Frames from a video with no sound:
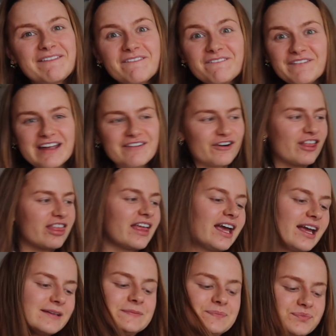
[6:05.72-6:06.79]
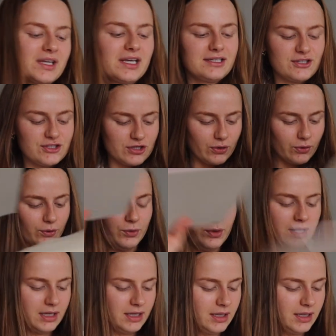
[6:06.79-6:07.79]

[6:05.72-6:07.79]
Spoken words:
favorite thing. So